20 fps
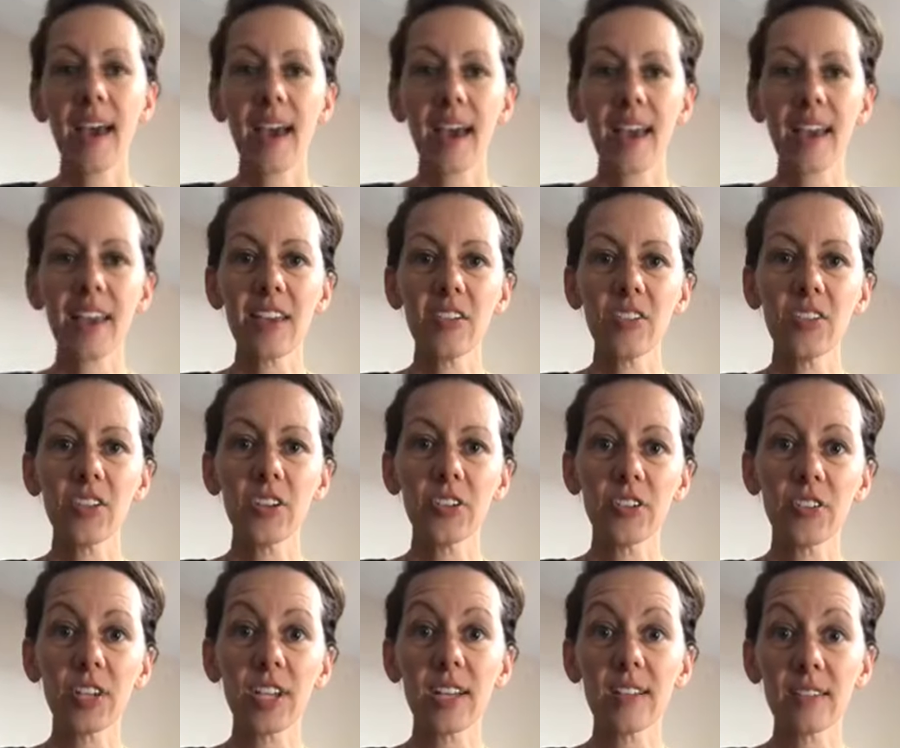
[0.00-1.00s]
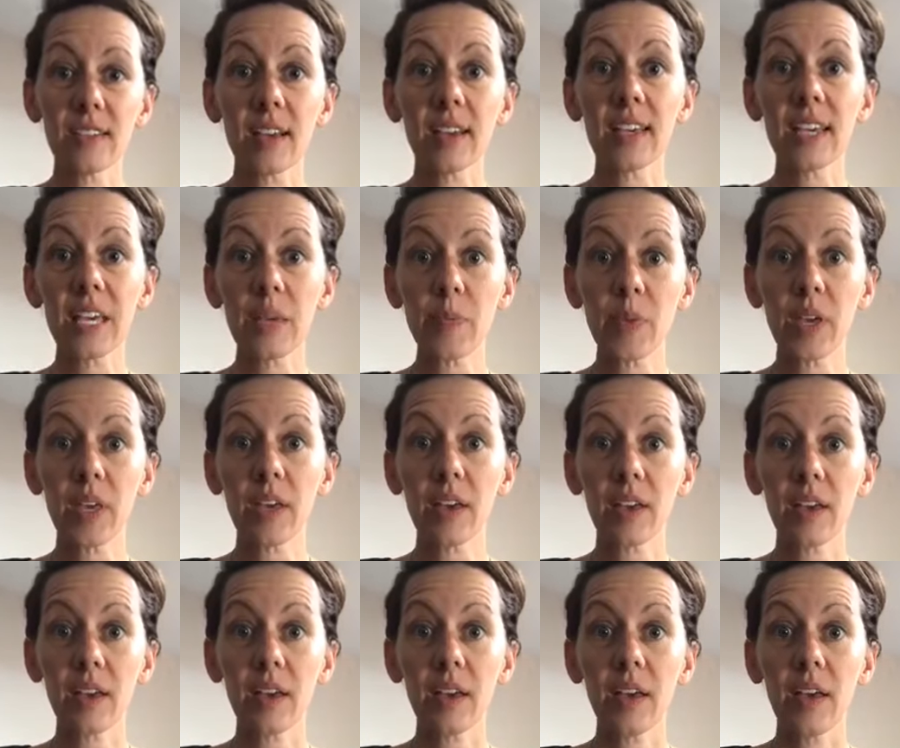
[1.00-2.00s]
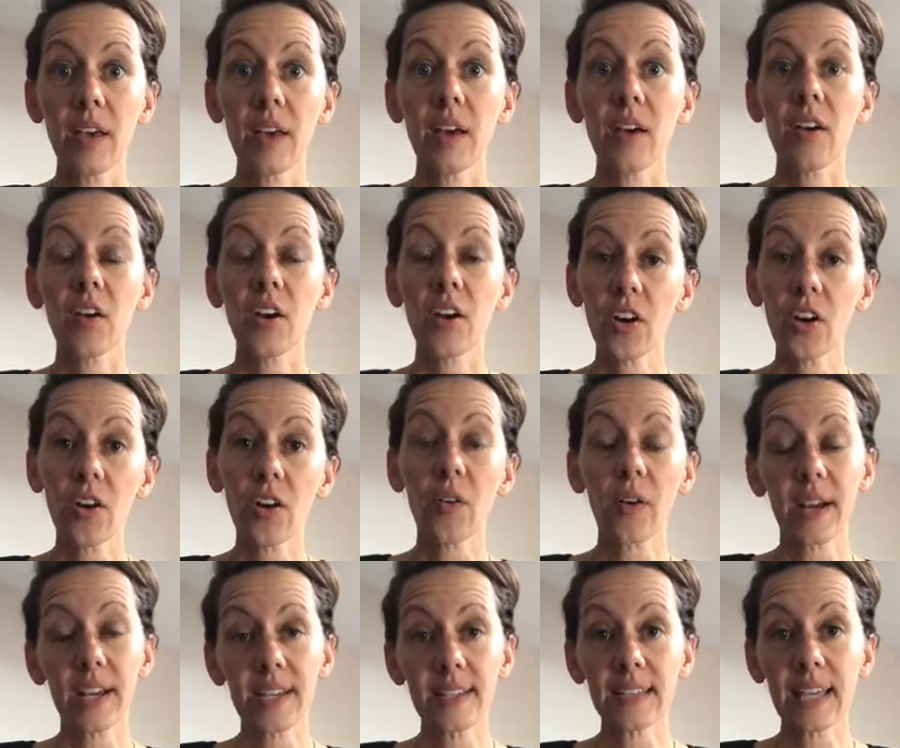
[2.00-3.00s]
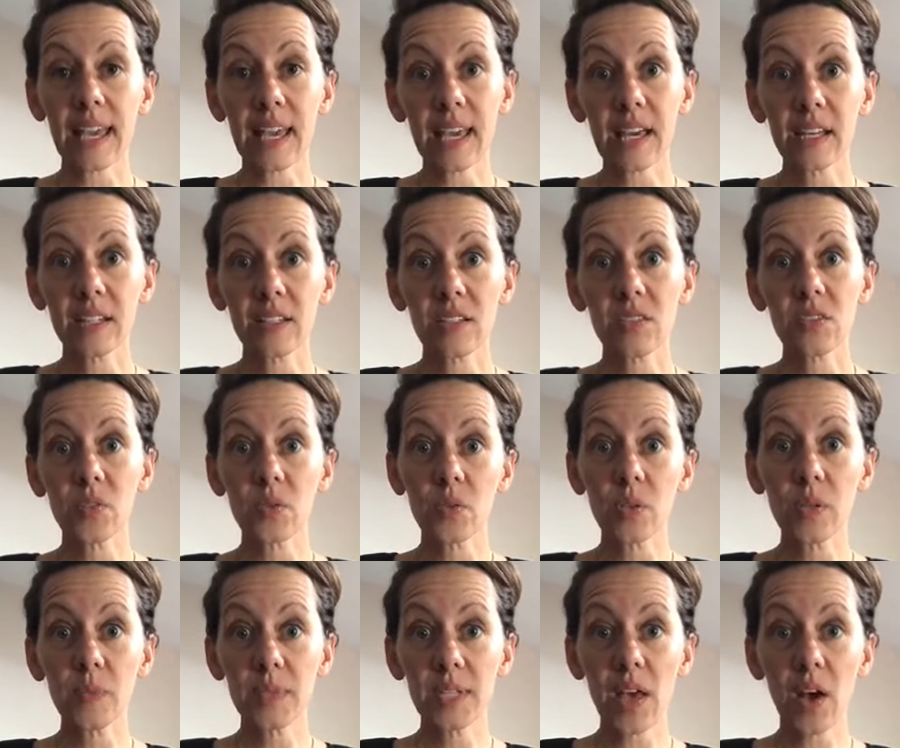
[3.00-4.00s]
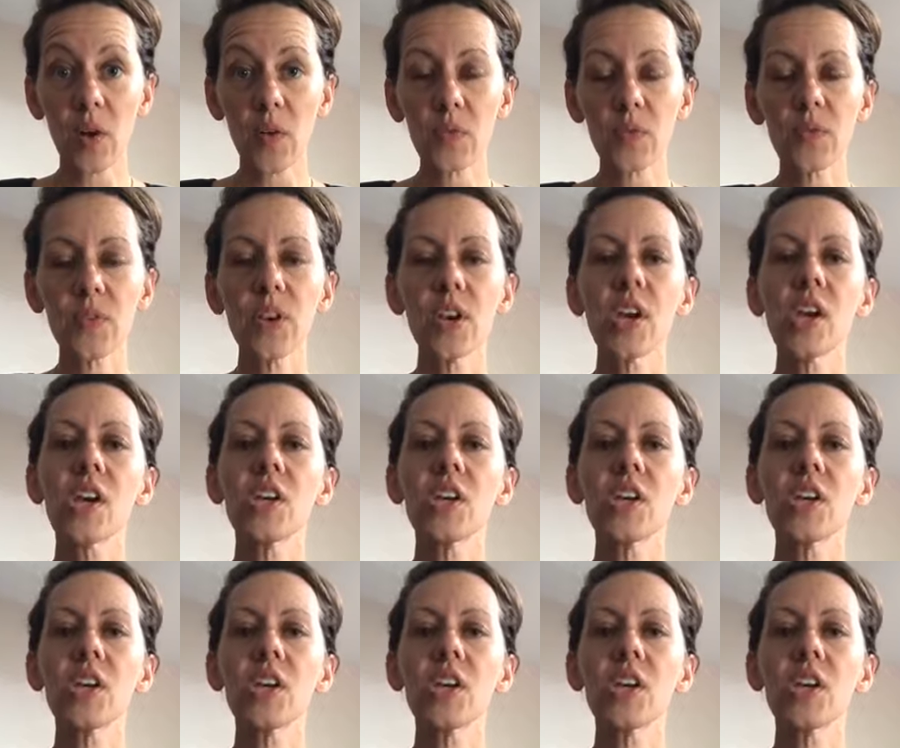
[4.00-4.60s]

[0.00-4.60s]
hey, your kid's not keeping her or his hands to himself.